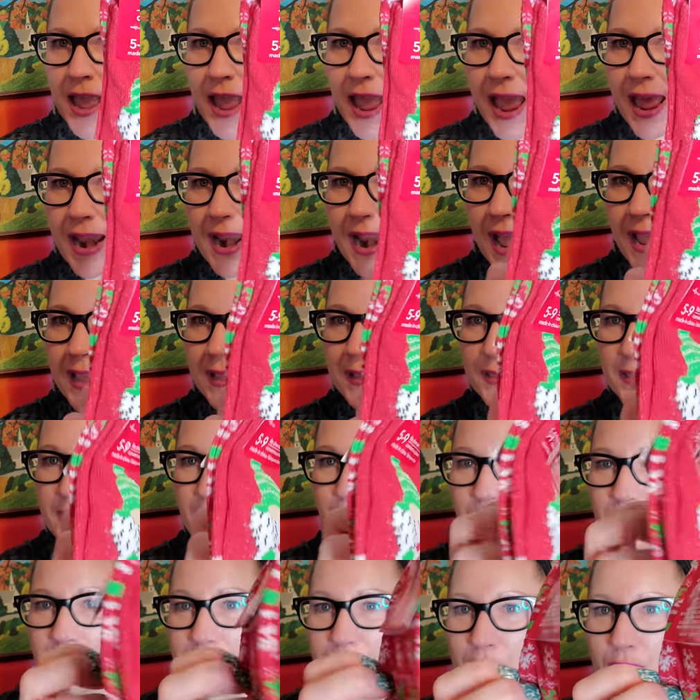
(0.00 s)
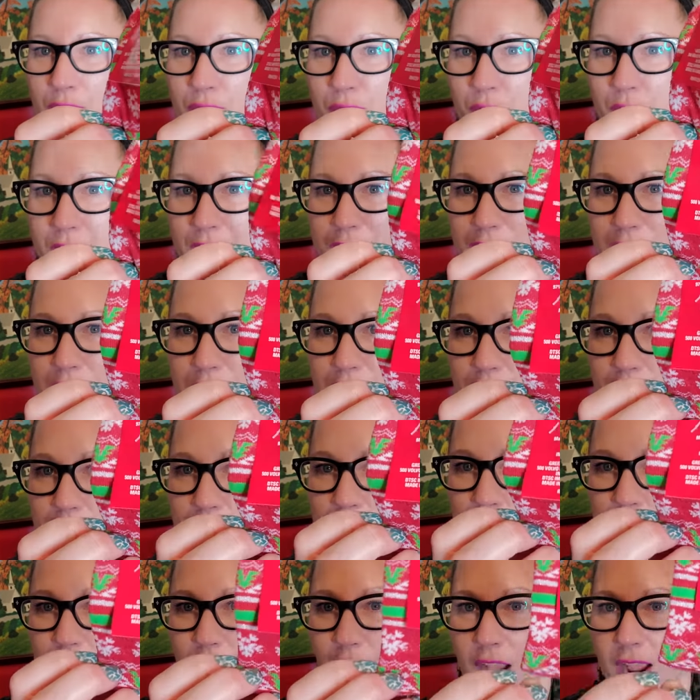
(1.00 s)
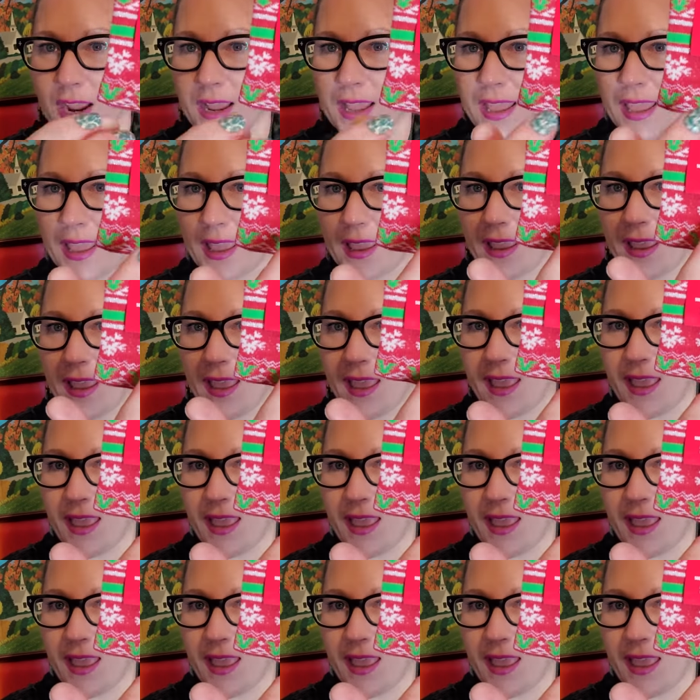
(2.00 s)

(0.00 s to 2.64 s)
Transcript: And I love the green to the stocking.